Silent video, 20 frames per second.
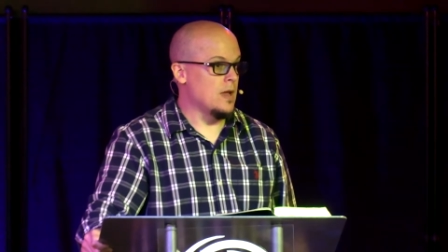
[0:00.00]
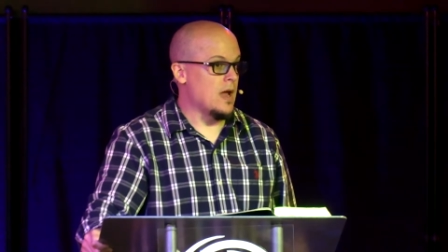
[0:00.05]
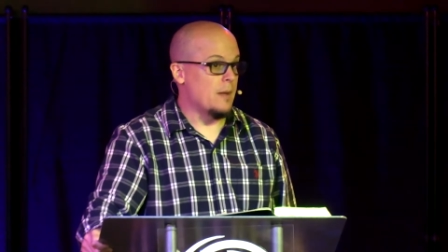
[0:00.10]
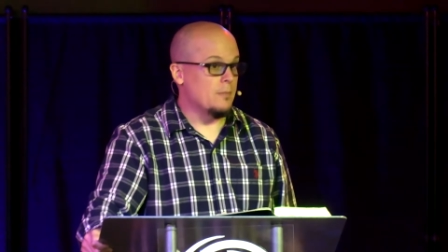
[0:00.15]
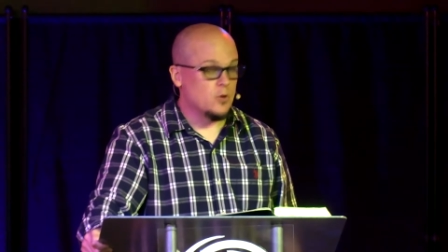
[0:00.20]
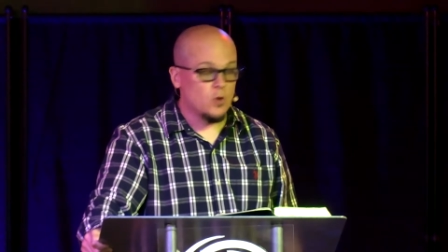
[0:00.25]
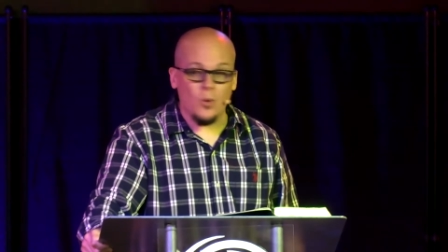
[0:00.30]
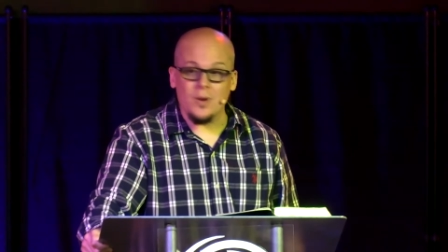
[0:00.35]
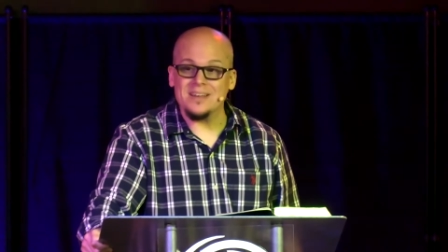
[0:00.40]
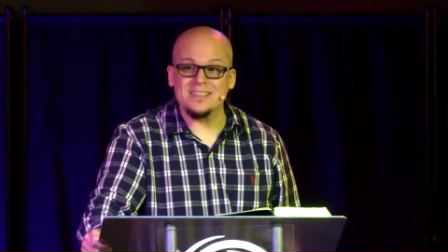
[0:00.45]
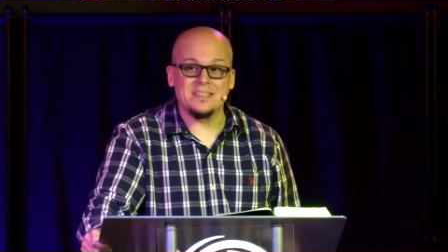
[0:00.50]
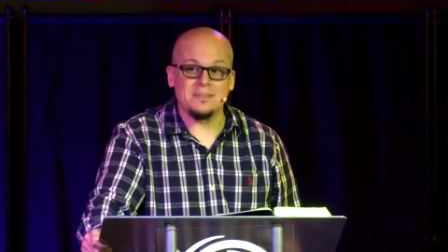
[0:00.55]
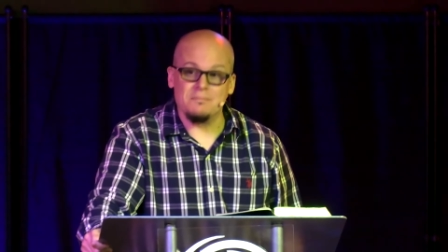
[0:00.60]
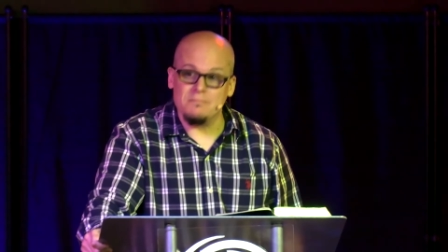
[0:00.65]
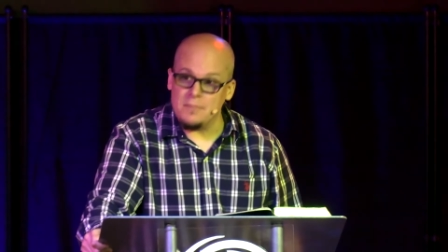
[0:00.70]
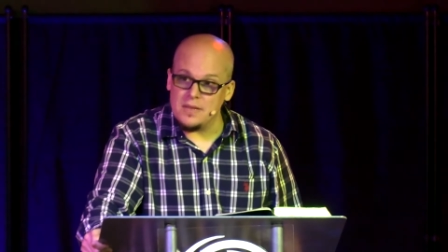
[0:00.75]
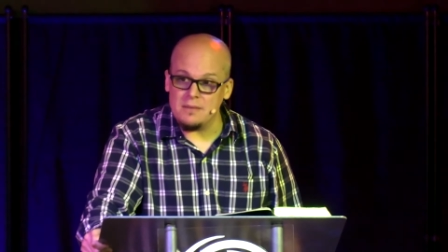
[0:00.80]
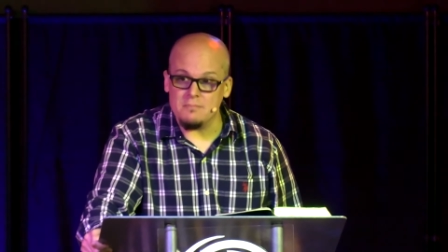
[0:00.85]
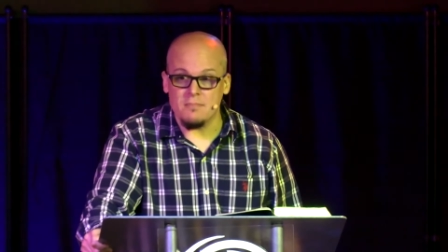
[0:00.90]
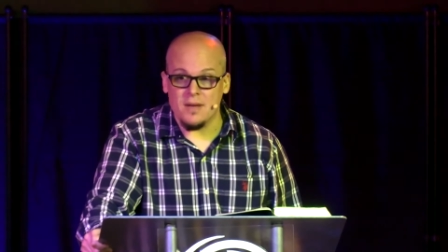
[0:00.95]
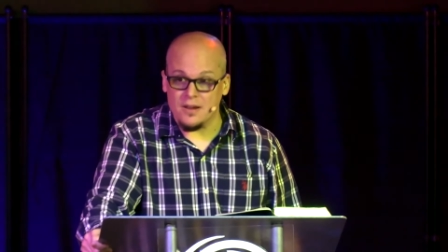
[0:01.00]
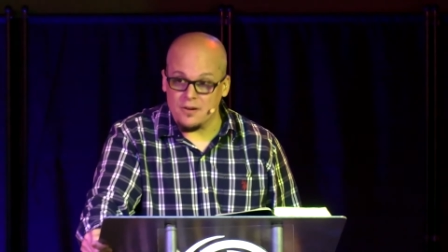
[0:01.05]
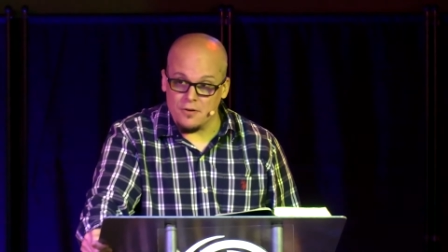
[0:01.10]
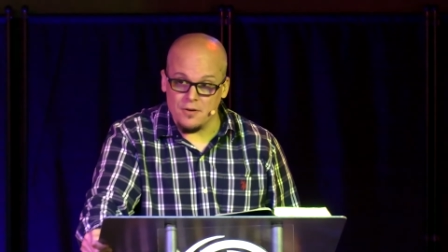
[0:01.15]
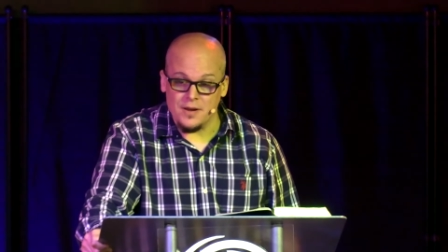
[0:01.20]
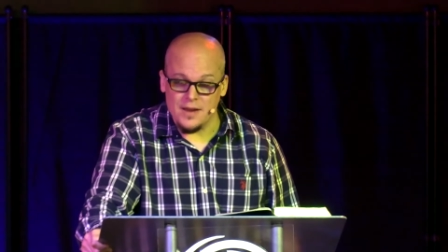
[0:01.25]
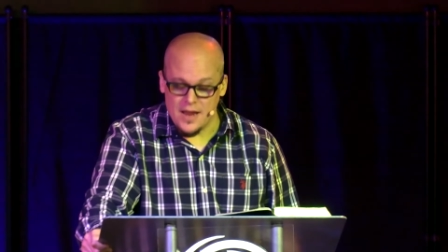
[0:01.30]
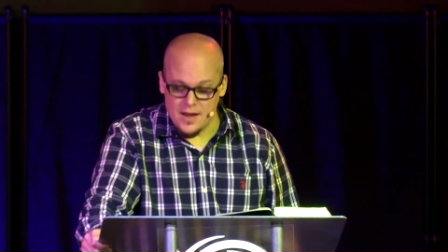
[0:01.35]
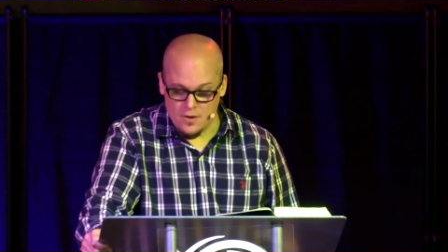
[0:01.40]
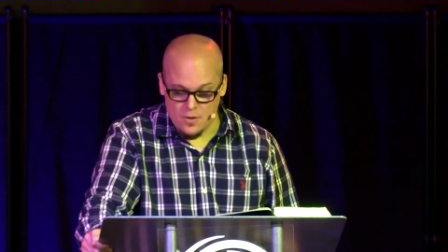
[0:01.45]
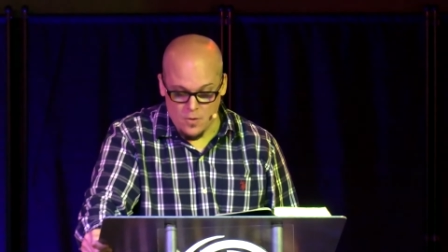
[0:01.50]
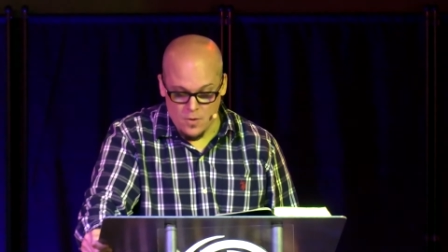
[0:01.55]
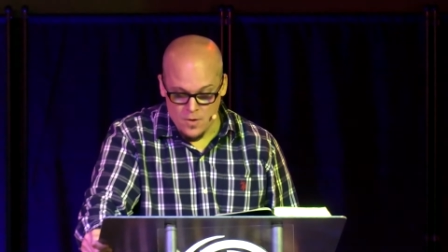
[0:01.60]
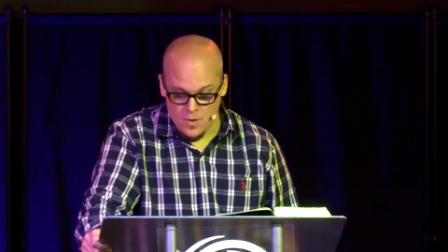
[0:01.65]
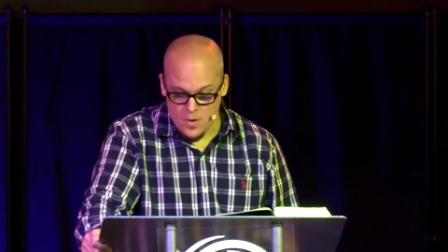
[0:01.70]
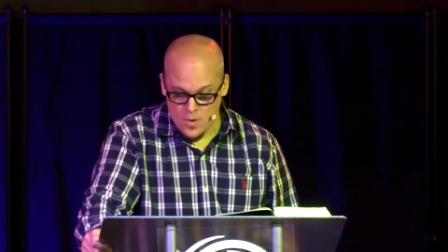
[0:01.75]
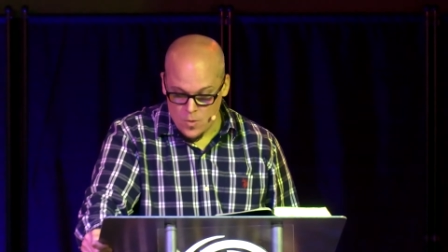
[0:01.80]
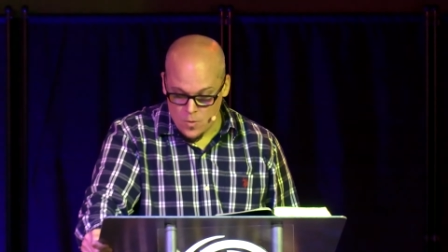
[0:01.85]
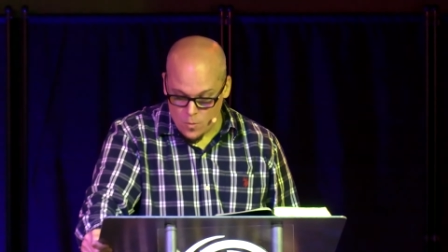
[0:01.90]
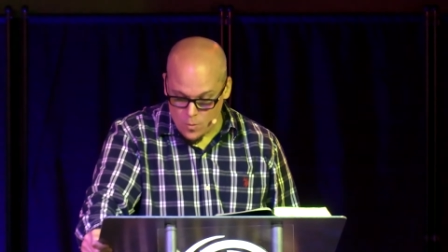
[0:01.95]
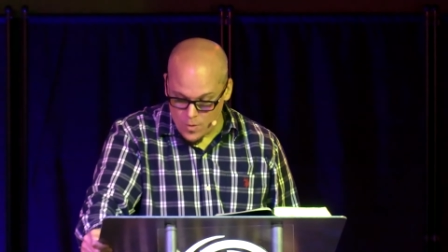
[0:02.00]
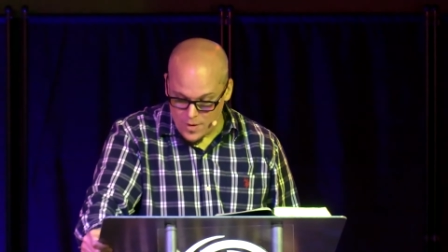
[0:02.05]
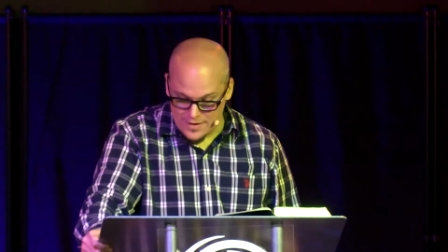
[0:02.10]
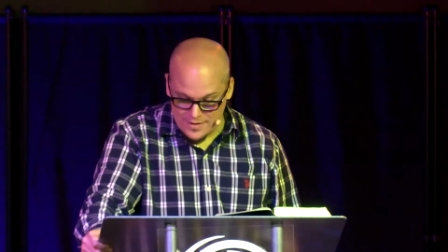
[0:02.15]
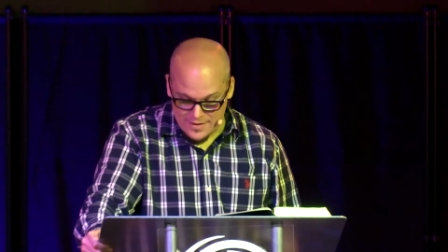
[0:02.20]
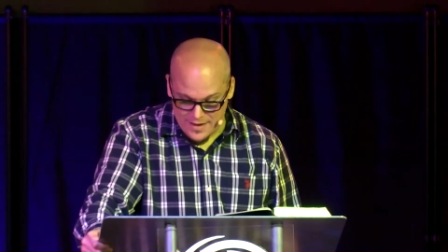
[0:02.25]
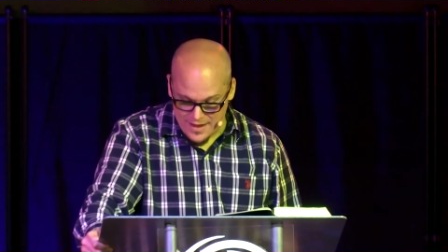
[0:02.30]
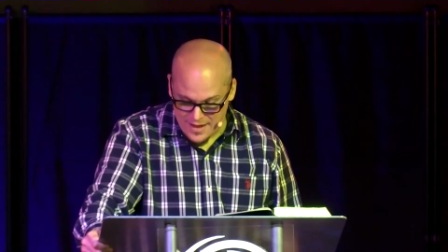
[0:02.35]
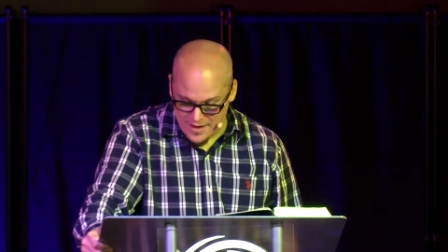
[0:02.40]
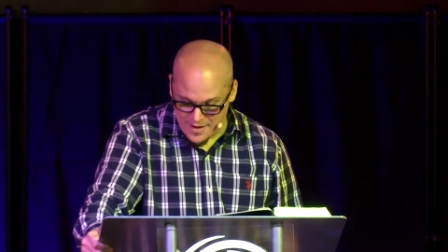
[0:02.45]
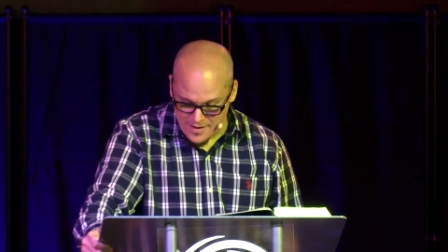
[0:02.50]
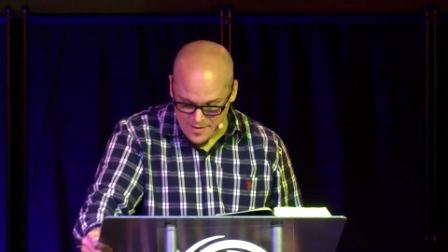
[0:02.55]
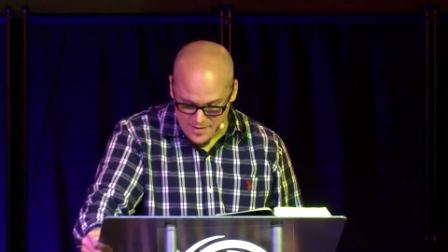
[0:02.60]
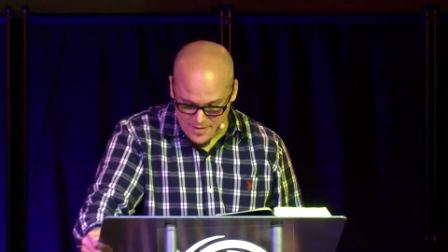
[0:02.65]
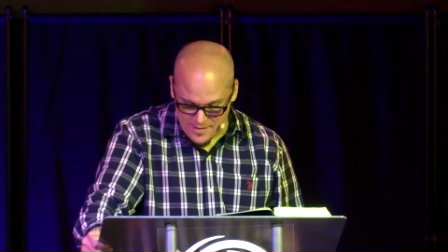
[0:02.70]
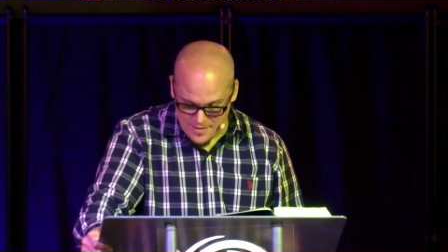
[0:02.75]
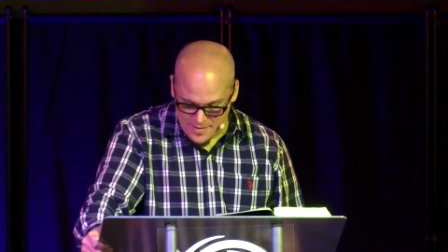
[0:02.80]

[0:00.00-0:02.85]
I'm going to meet my Creator one day.